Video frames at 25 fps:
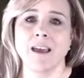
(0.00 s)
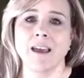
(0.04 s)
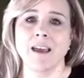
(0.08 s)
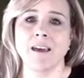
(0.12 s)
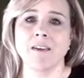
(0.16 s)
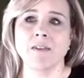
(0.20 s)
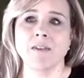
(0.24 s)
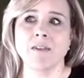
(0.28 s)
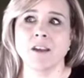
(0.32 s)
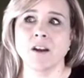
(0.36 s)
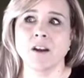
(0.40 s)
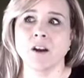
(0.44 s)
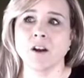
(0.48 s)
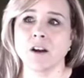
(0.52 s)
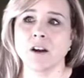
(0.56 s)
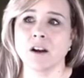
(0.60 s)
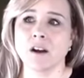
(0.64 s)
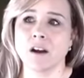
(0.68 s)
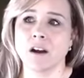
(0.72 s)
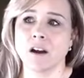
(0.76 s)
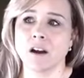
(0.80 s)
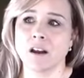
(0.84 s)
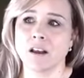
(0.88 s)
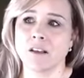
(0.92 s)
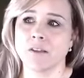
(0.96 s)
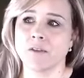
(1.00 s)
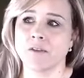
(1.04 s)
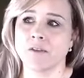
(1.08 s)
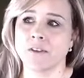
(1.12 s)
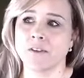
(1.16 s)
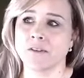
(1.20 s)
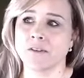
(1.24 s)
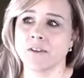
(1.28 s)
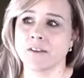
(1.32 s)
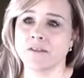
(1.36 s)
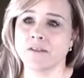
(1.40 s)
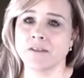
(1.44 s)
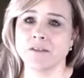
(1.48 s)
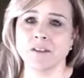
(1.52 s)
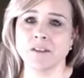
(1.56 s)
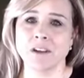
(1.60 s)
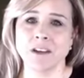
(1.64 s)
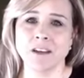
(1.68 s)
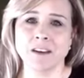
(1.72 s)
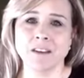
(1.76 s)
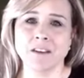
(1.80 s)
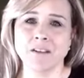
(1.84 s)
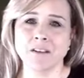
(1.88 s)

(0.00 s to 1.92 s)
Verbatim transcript: and they're, they're not doing it.